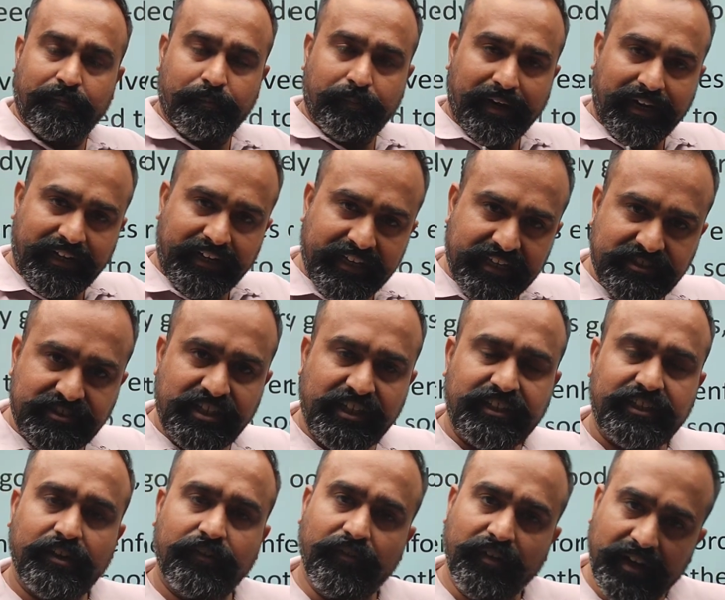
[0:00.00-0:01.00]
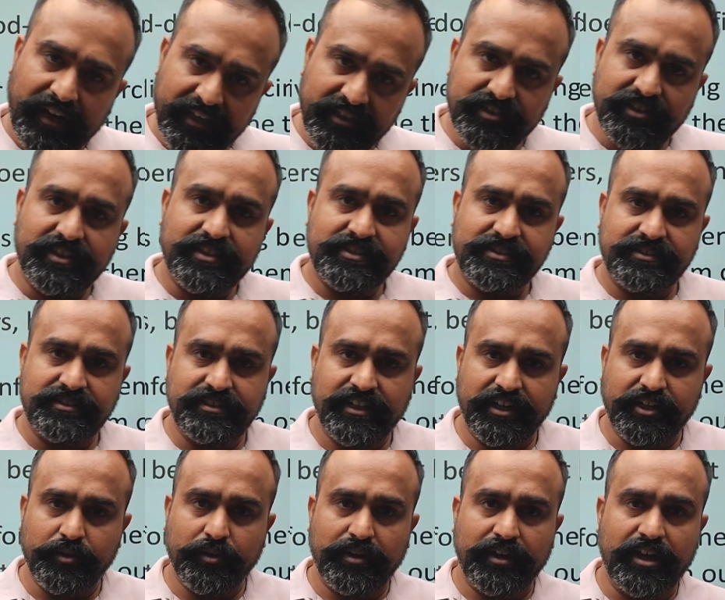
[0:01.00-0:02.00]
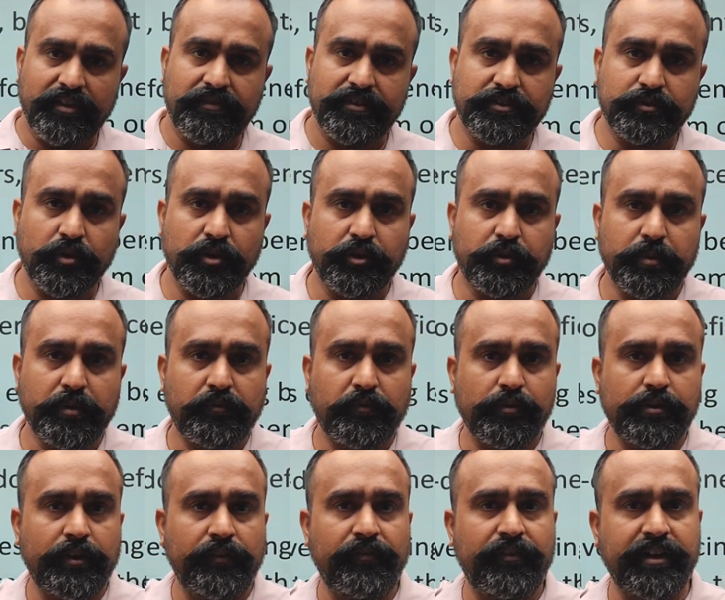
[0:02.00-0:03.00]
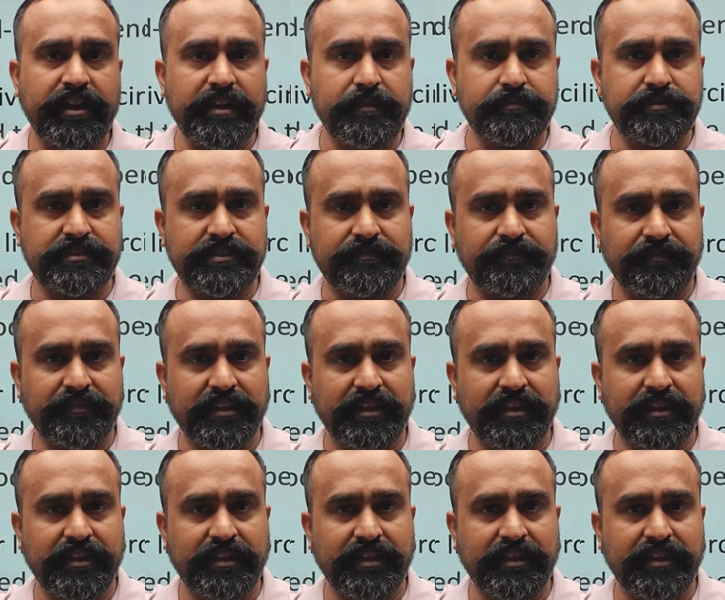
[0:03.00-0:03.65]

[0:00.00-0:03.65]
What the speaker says: By teaching the villagers that your life is going to be full of dreams,